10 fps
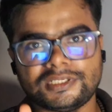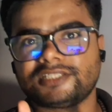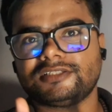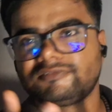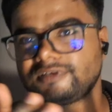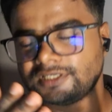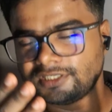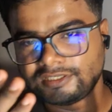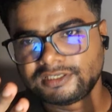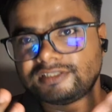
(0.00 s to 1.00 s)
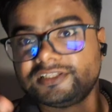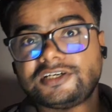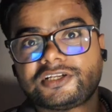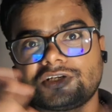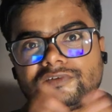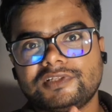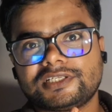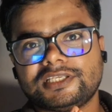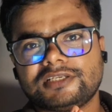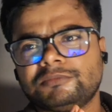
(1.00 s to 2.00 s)
like the Return of the
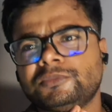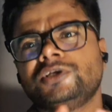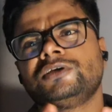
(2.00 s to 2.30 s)
King